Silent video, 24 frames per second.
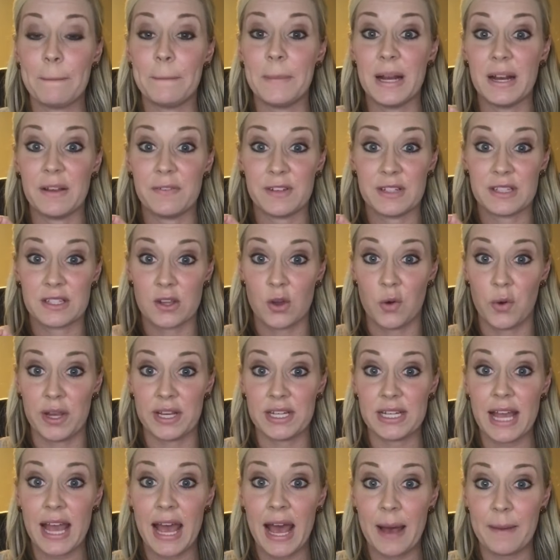But if it's
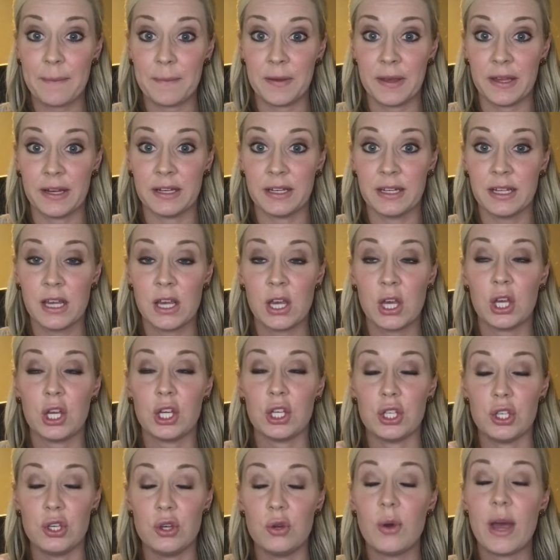going to happen,
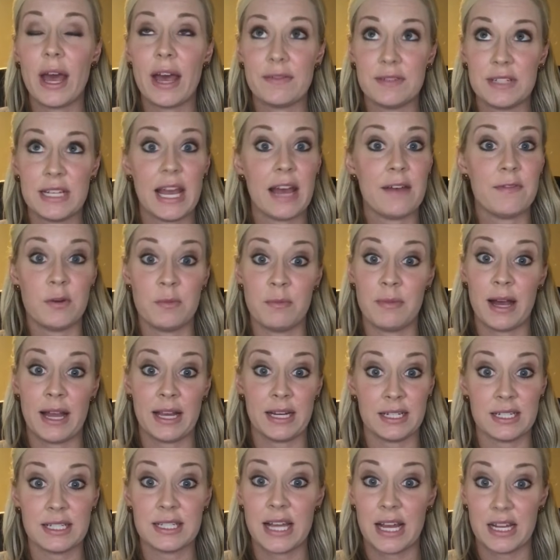you have to have a
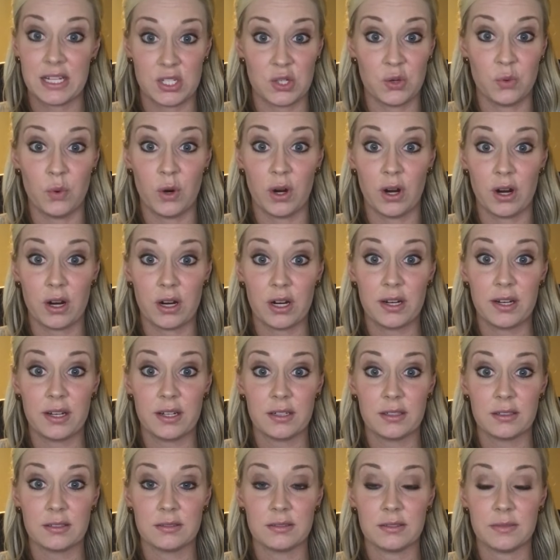mindset to
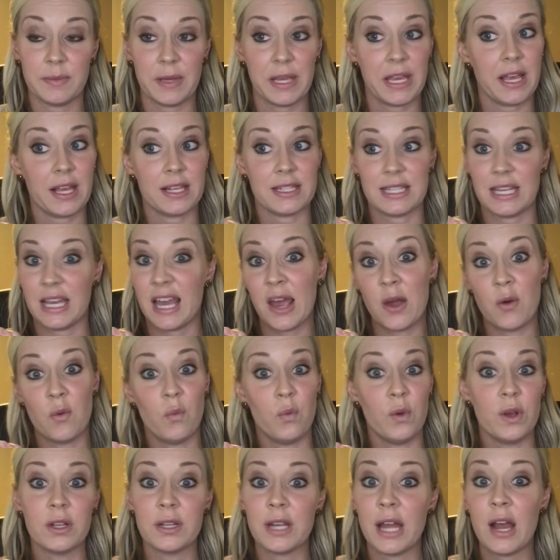work, because it
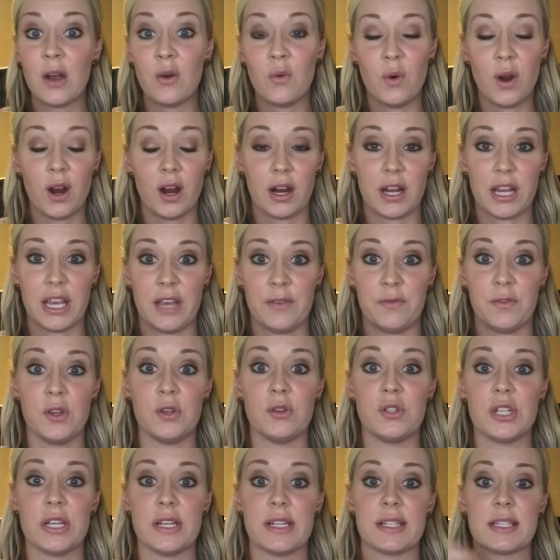will not work if
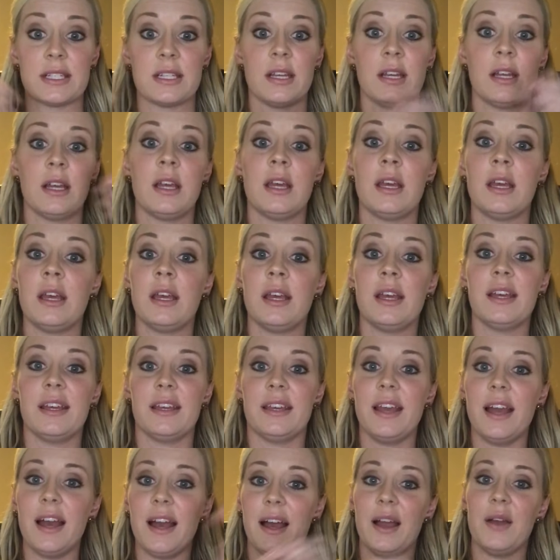you just,
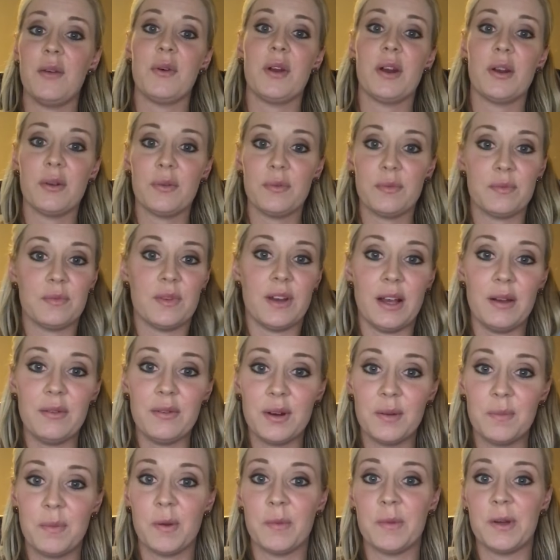yeah, I
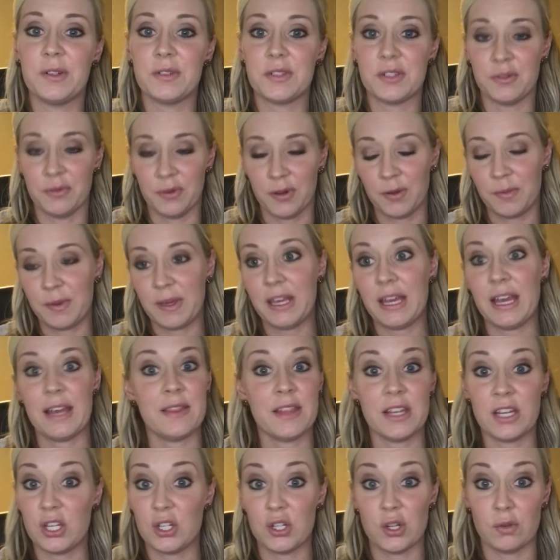want to promote to Ruby,
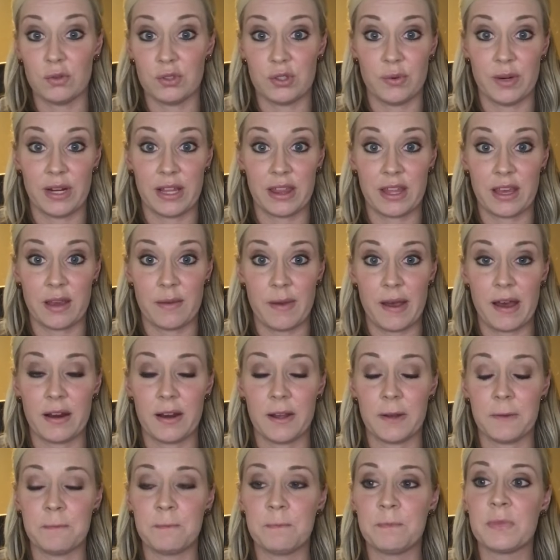and then you don't do anything about
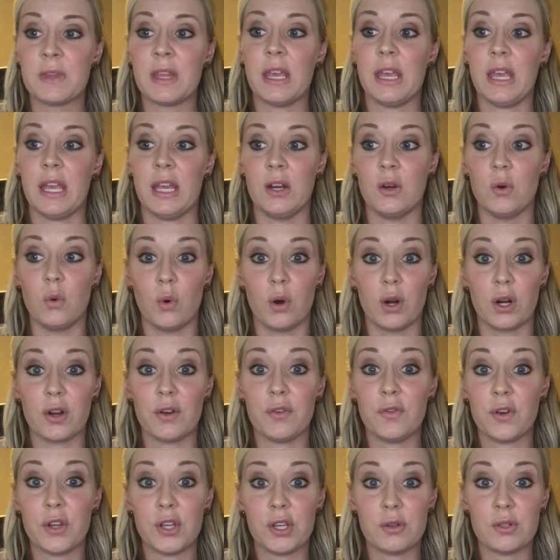it. In
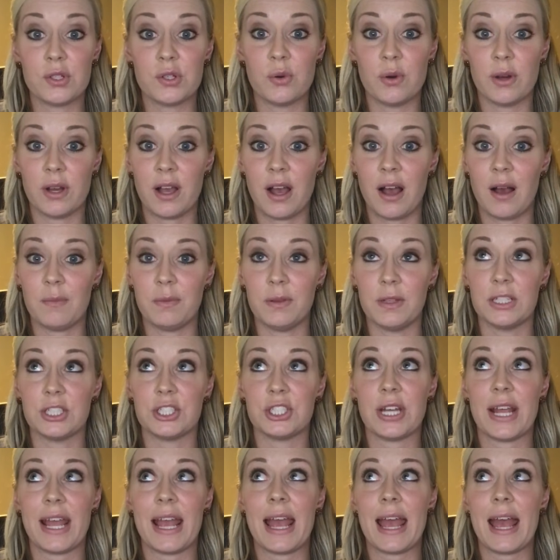order for you to
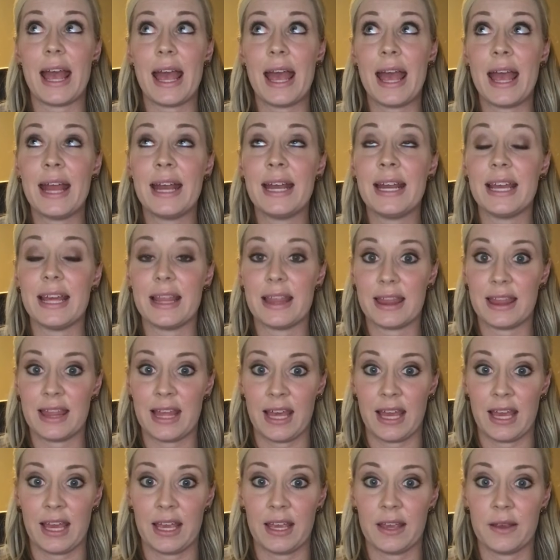accomplish
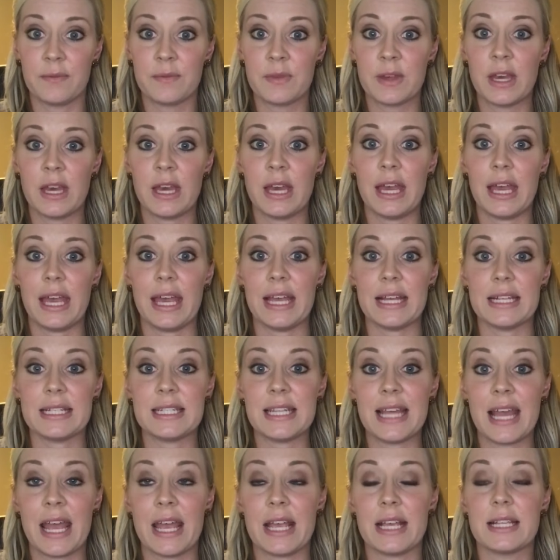anything, it
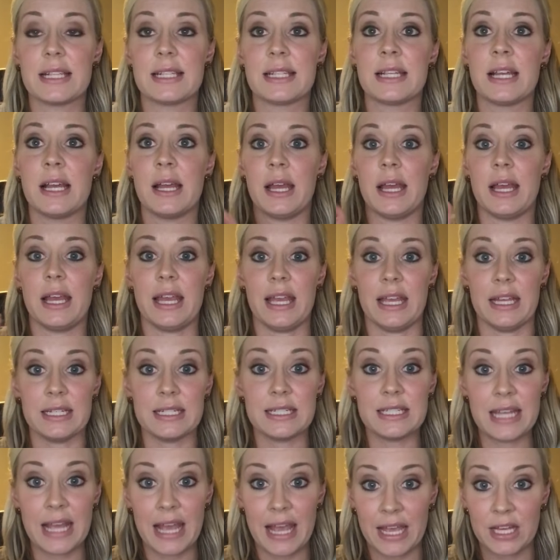takes
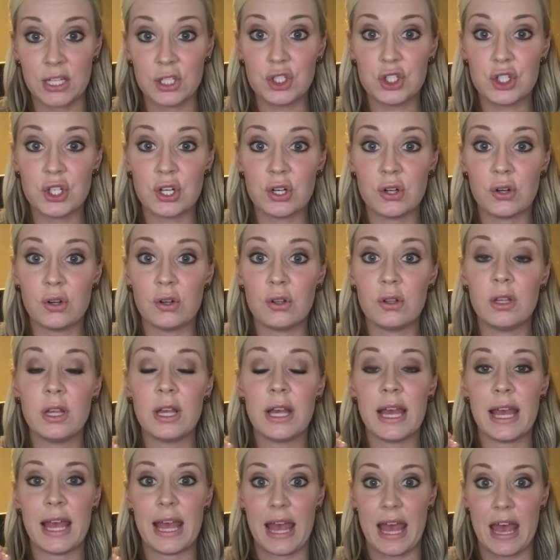intentional
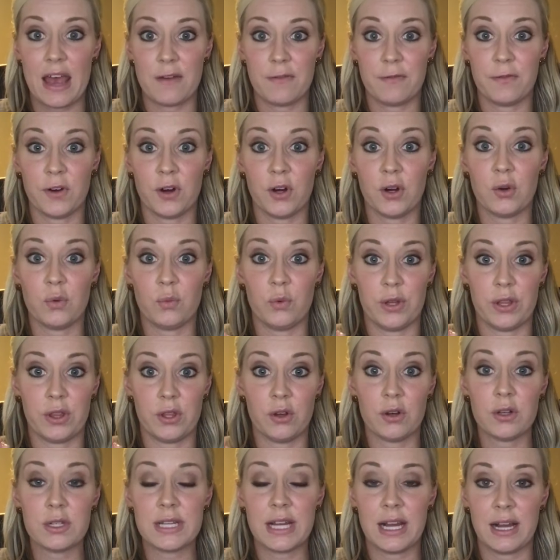effort
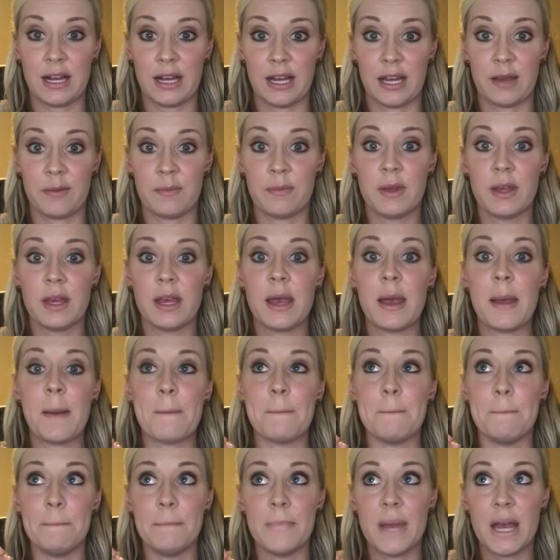with your time,
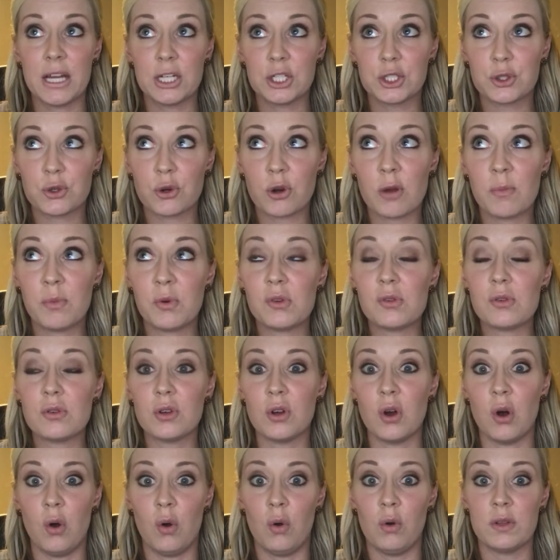measurable
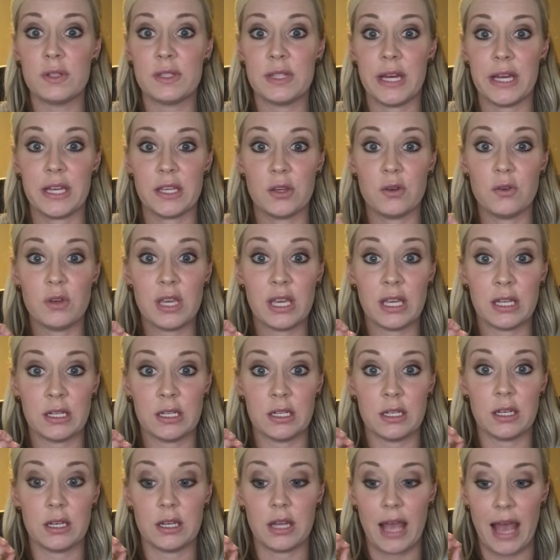goals that you
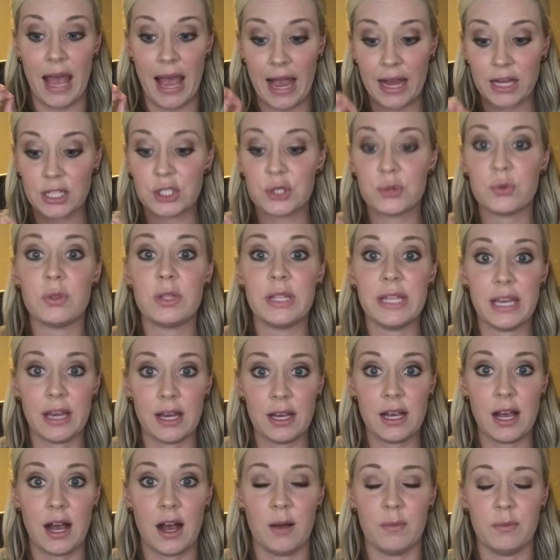can actually
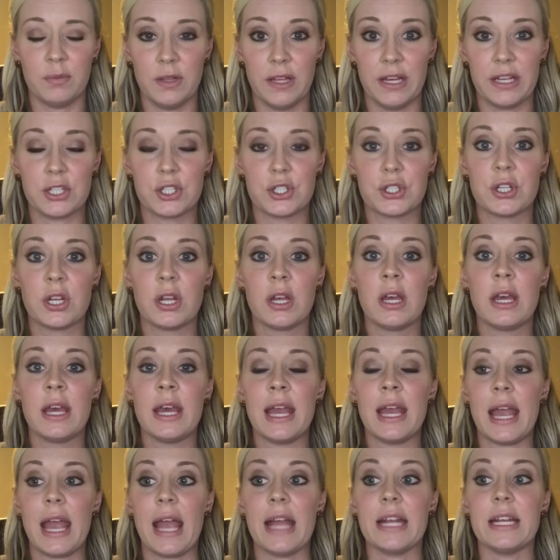accomplish,
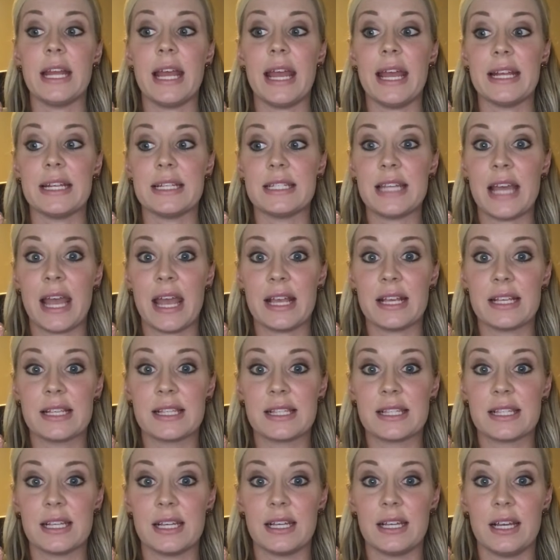and it
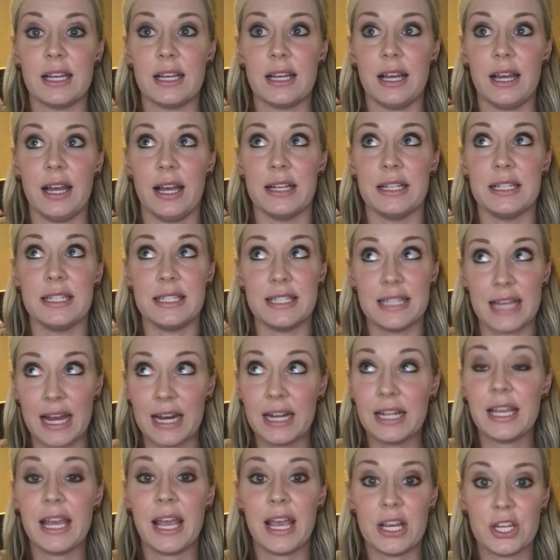takes a
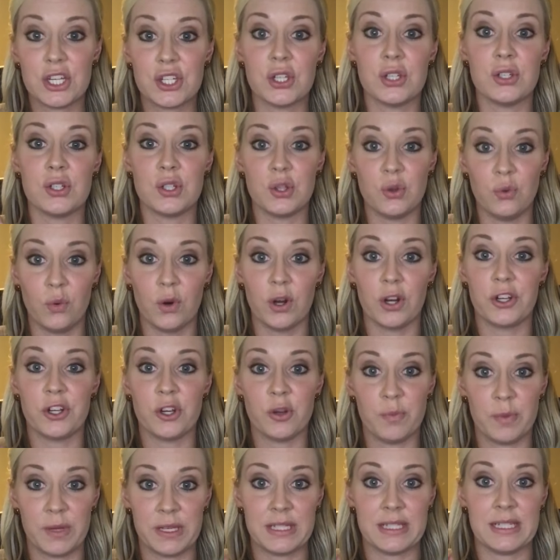dedication to work
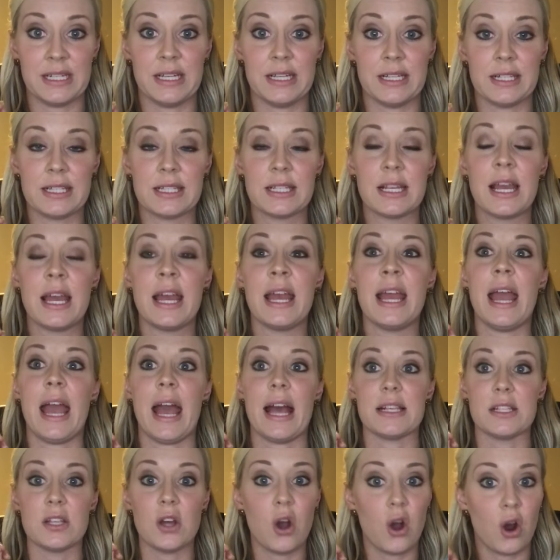your business
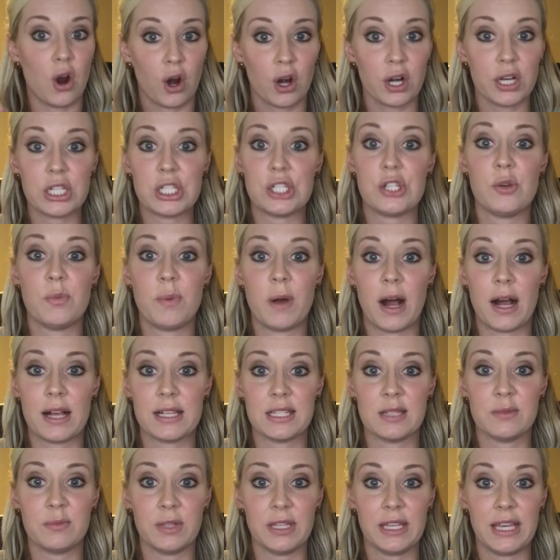as hard as you
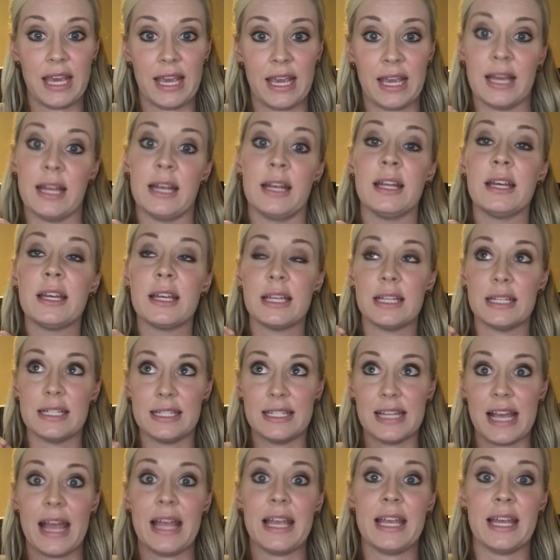possibly can,
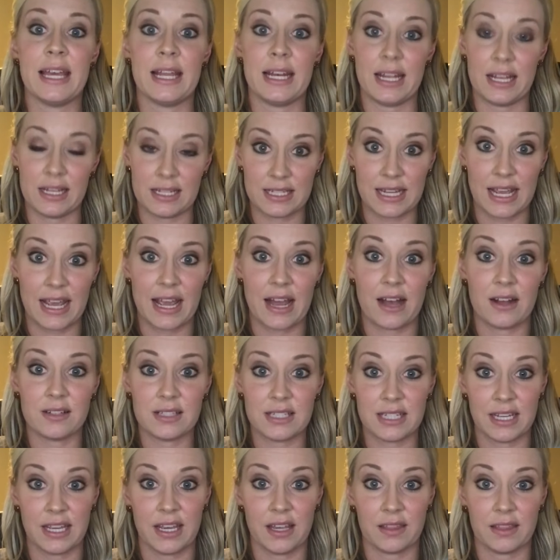day in and day
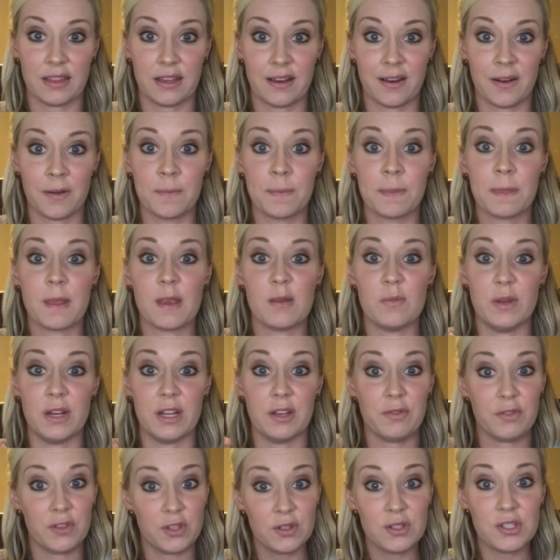out, to get there. But
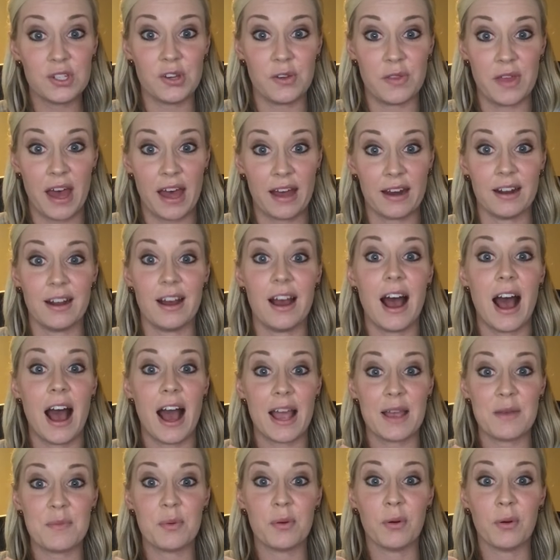if you do that, I